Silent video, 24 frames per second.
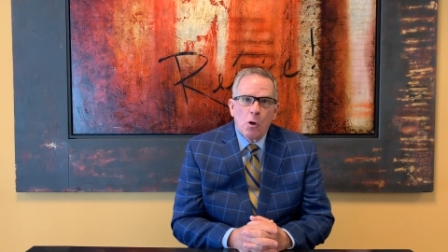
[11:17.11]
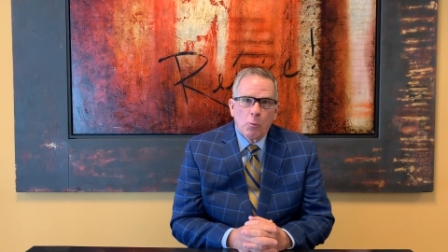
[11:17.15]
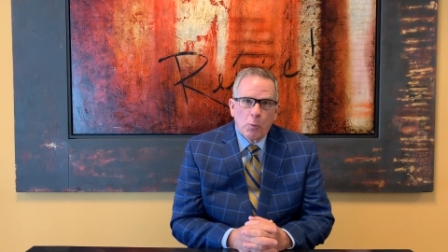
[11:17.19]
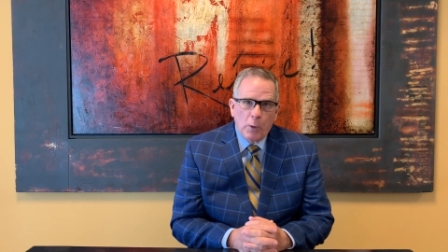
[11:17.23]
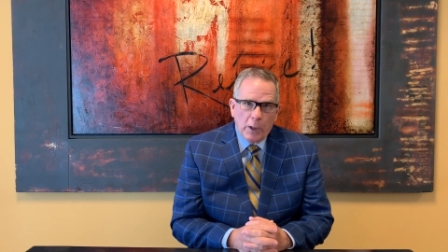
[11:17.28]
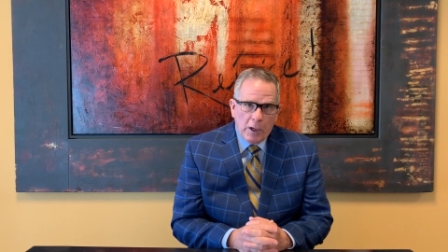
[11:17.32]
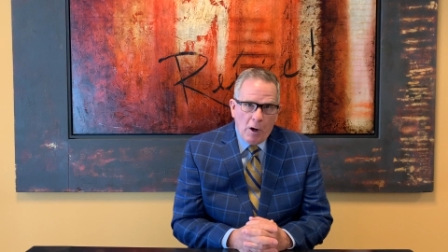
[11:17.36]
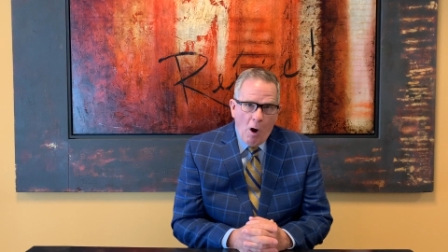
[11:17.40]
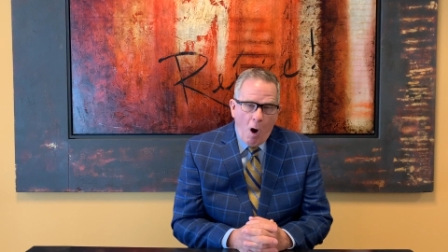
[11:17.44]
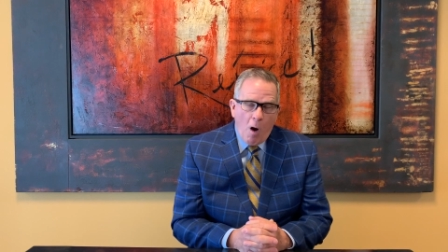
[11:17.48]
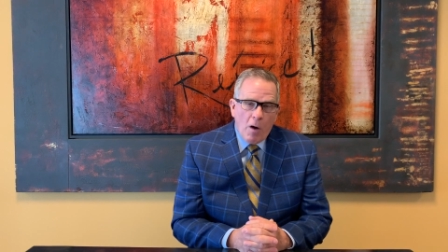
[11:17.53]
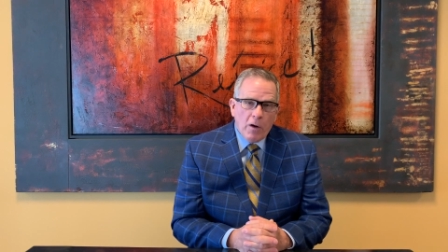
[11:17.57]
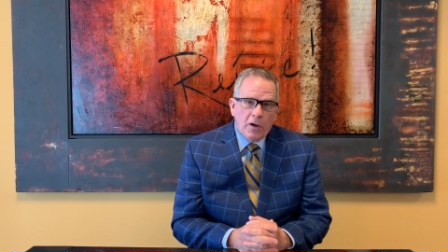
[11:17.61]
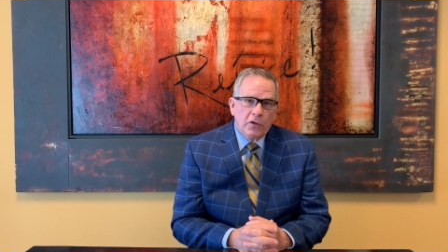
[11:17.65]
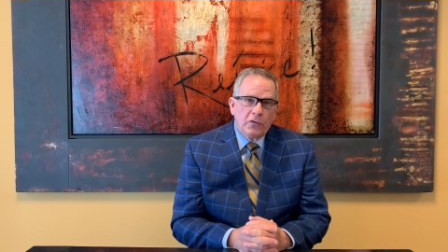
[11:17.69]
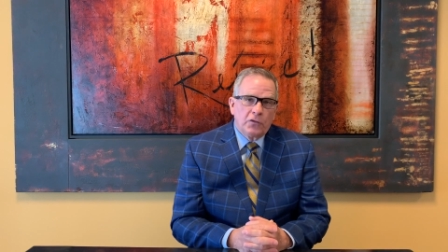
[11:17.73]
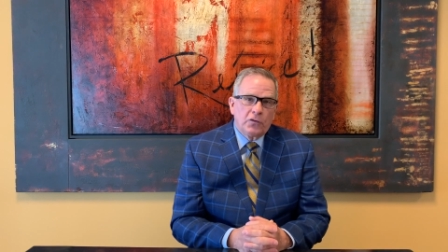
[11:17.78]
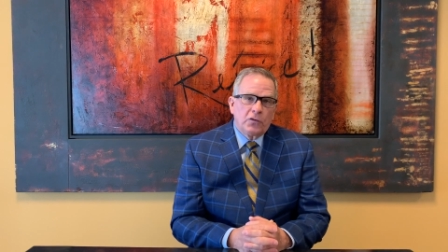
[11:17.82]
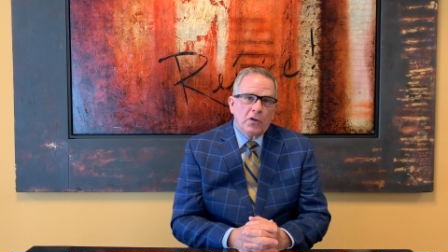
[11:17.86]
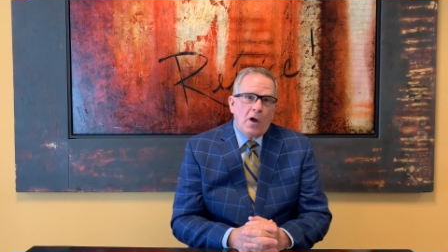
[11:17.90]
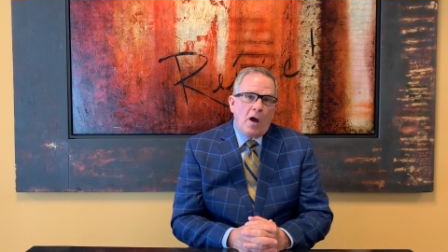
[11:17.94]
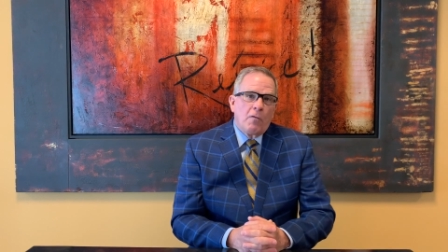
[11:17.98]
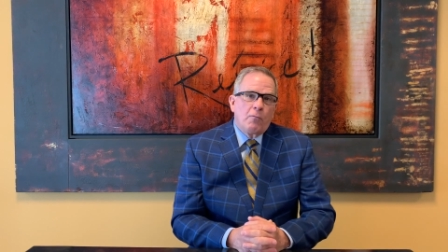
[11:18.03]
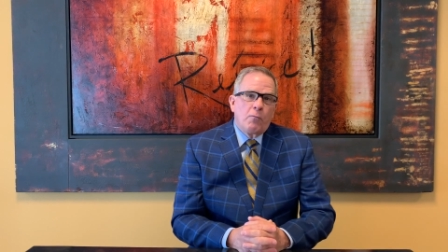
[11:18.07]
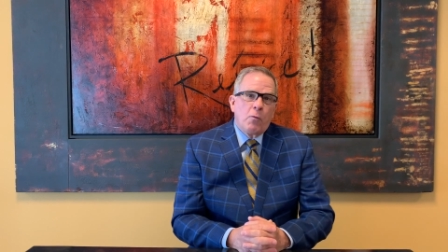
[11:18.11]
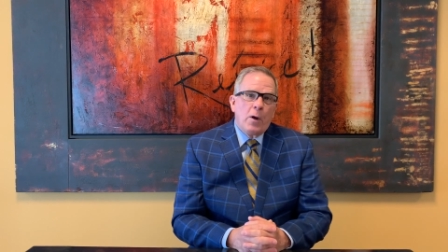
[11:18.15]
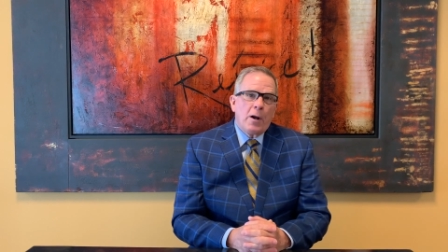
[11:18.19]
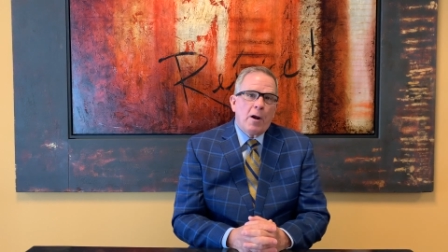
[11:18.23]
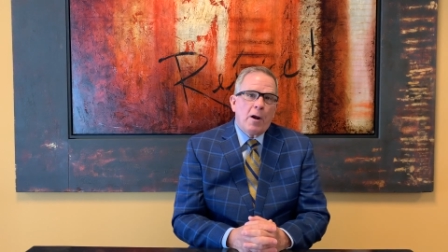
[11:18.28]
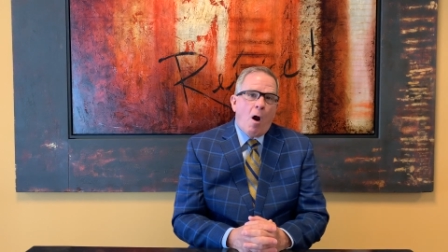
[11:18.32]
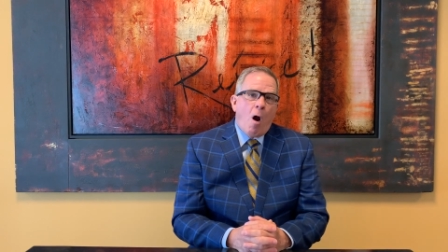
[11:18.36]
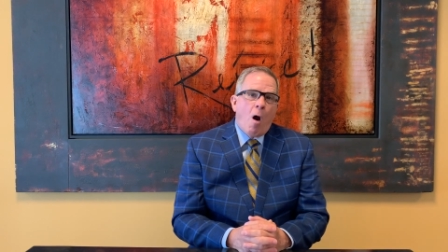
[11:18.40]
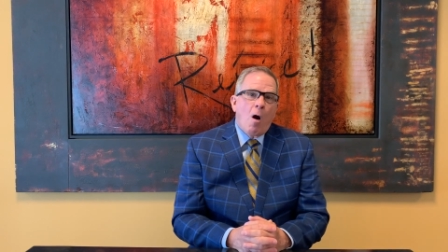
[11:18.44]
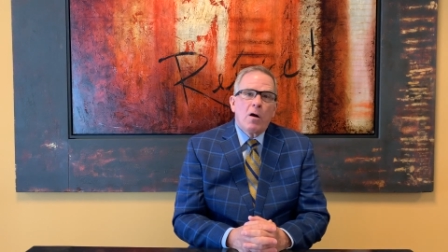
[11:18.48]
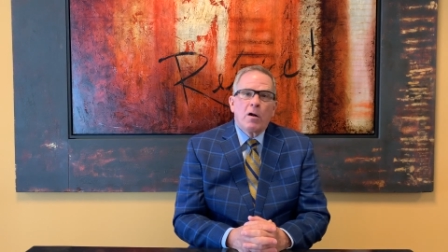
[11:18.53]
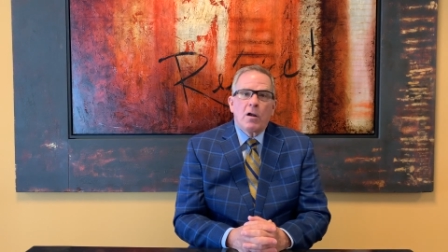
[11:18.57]
Regardless of
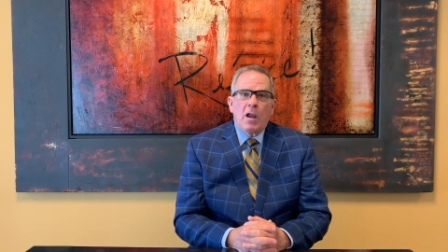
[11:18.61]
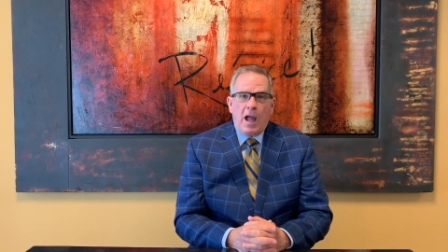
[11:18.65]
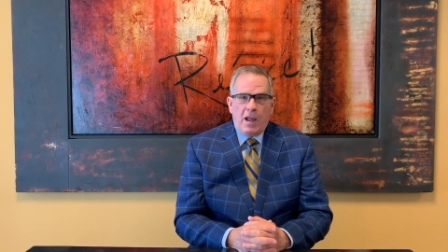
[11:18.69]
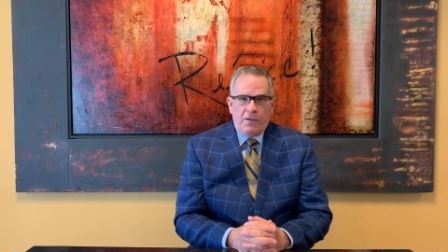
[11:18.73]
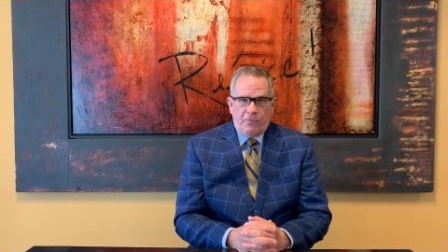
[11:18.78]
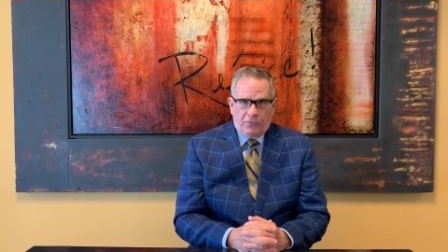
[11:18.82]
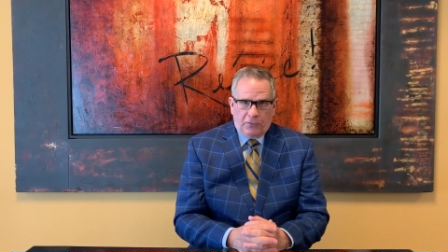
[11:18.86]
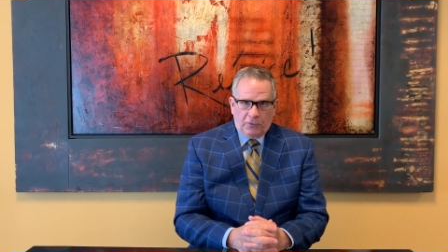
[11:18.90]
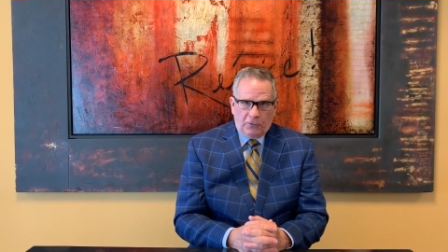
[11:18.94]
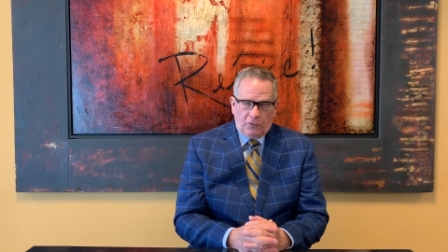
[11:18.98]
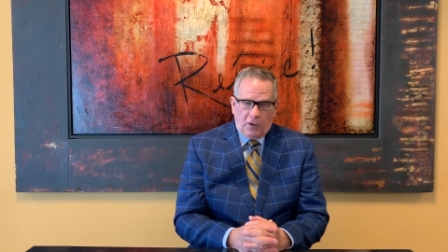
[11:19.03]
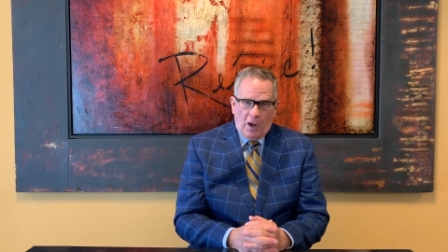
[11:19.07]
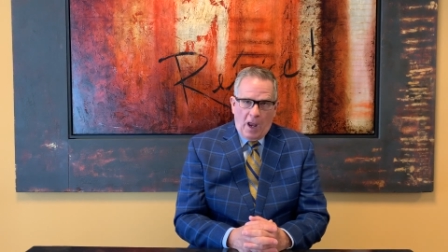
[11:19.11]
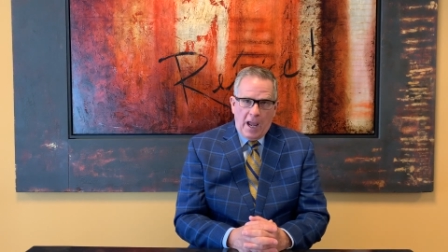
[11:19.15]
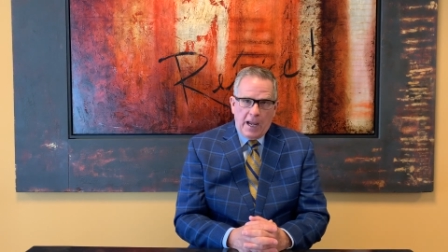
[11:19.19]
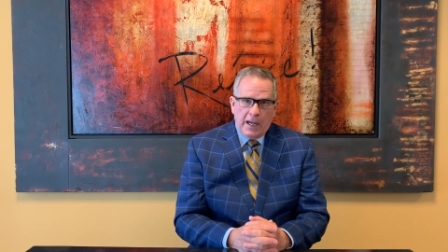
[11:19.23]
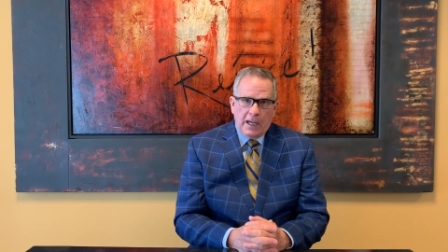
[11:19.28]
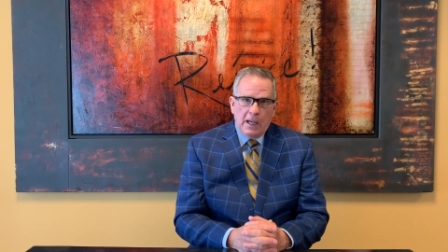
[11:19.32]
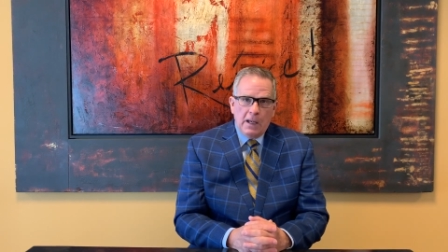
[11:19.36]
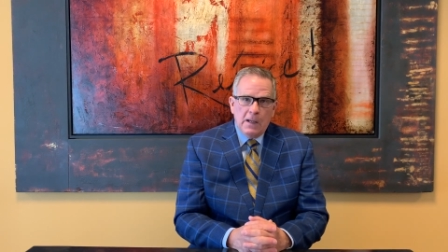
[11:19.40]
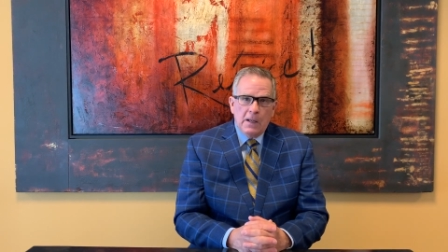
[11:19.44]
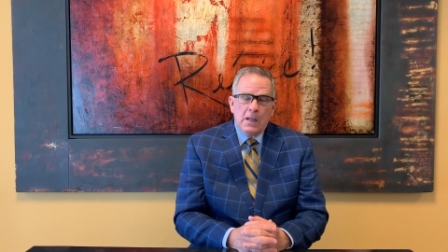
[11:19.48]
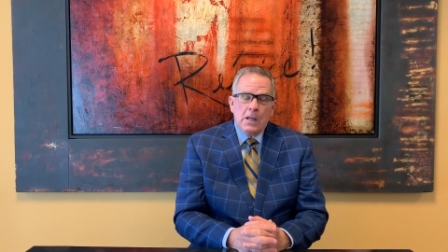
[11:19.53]
what our life is like,